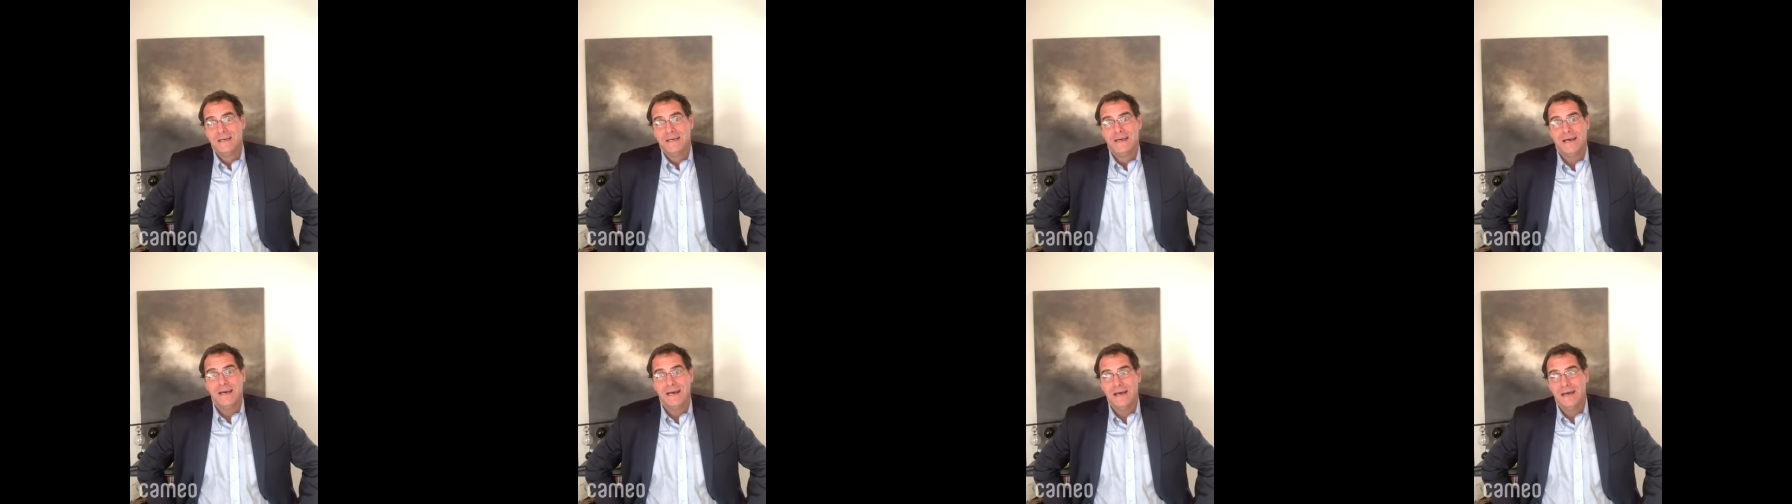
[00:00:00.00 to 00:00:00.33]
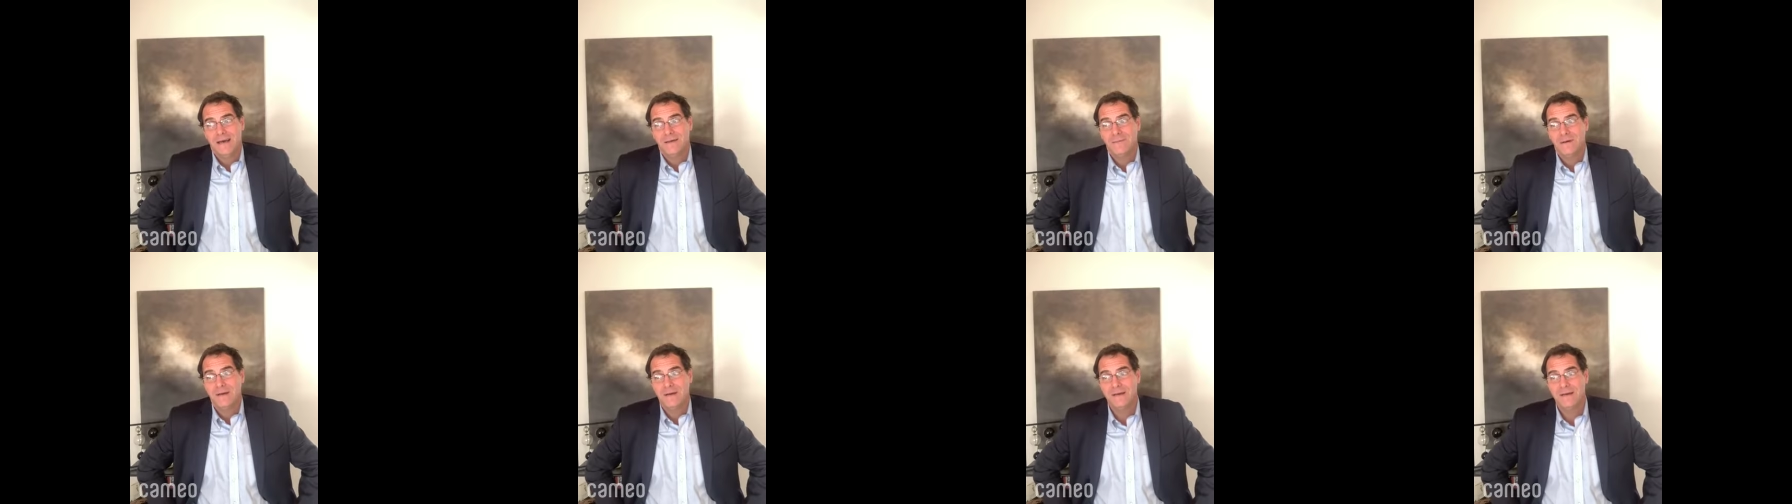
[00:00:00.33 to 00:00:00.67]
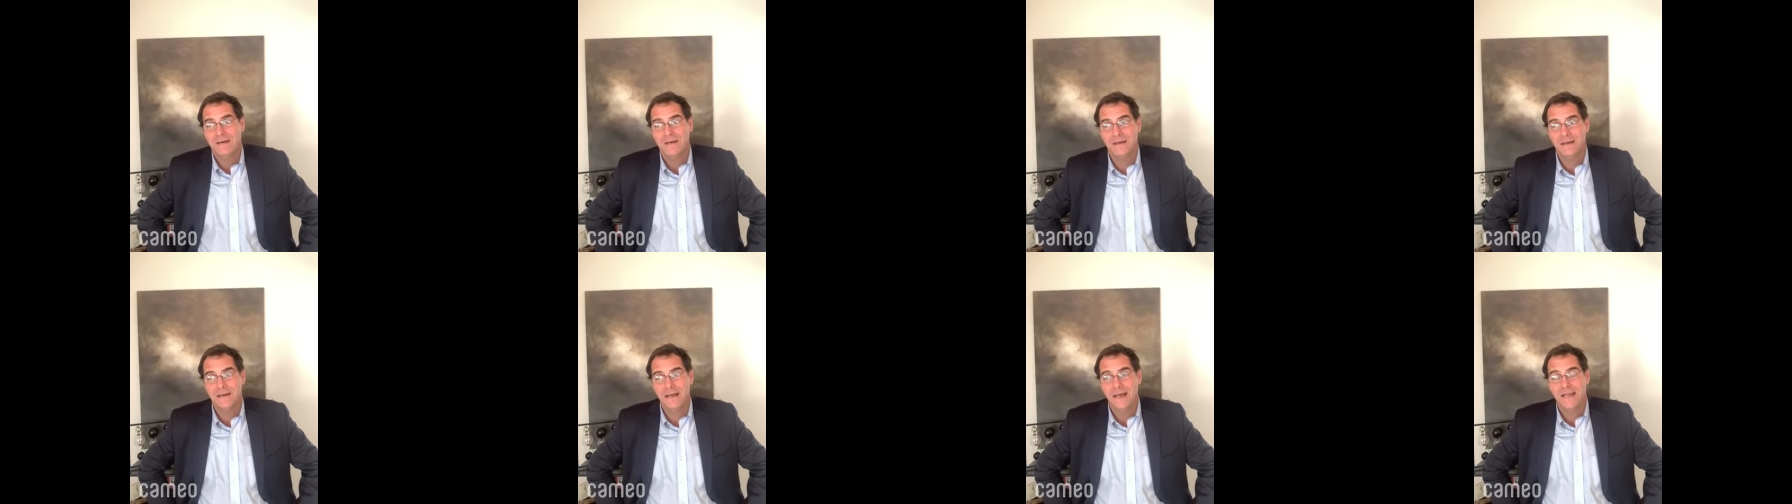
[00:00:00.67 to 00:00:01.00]
Um,
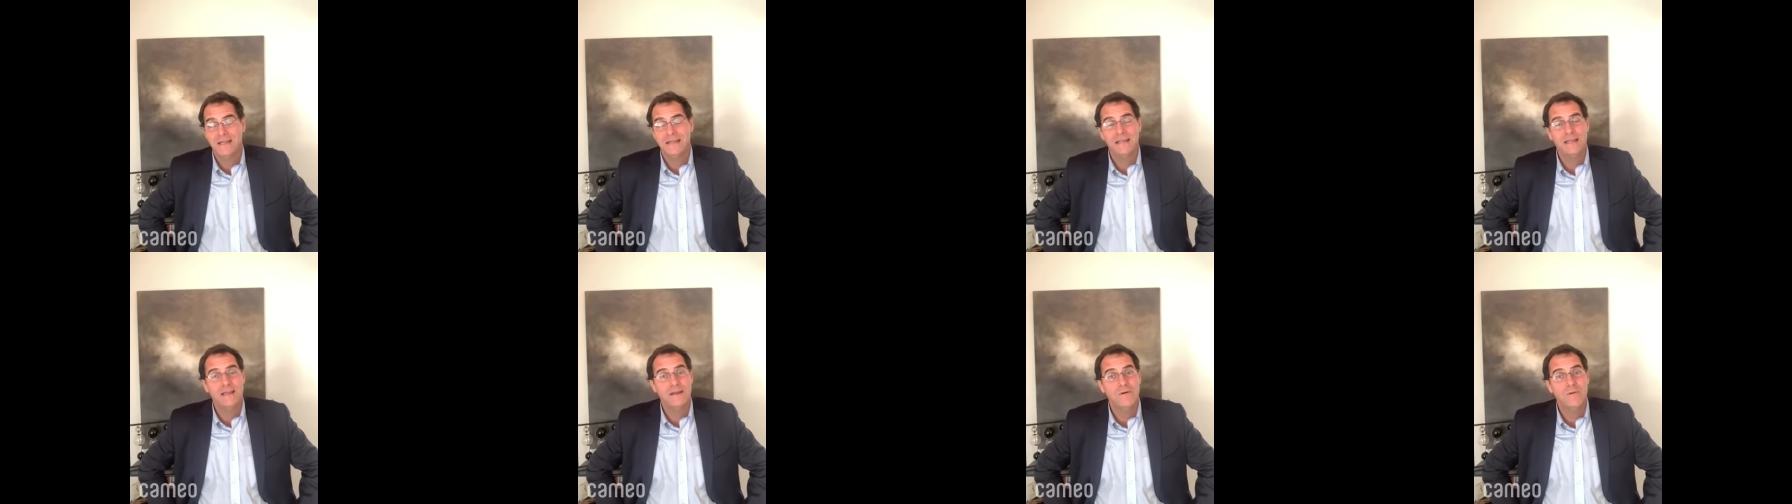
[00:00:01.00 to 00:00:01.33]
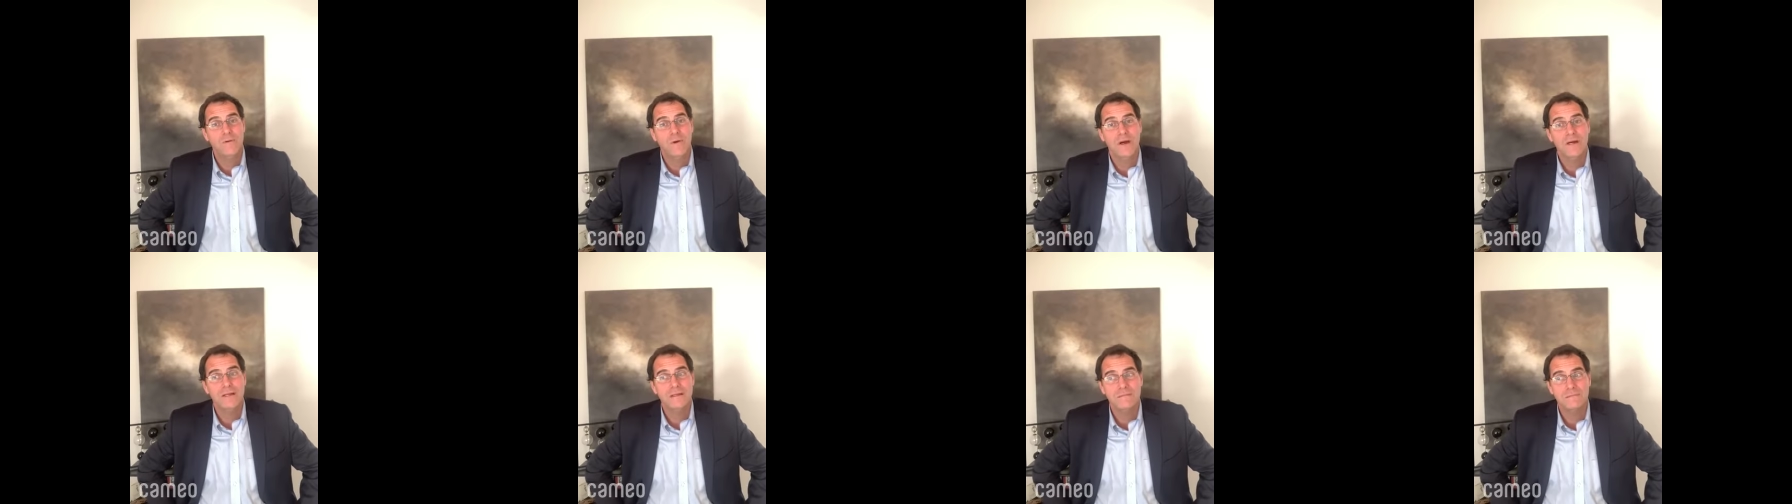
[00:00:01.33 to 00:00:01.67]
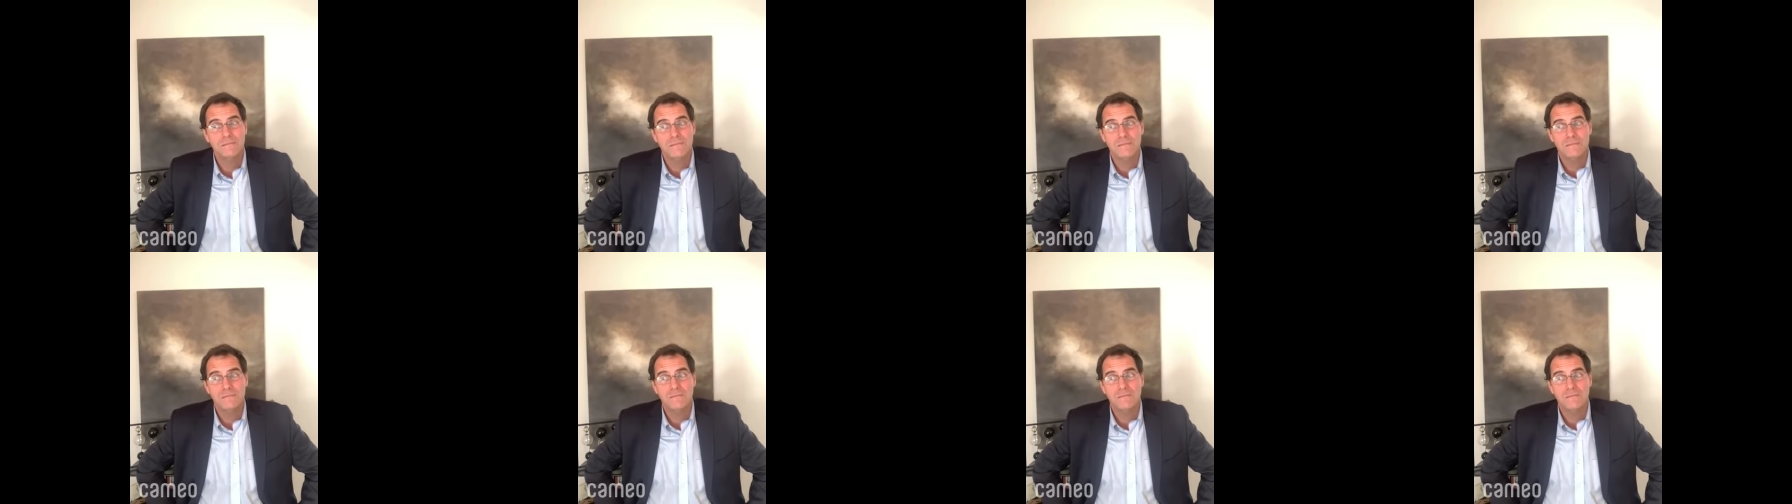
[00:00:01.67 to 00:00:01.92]
and you know what?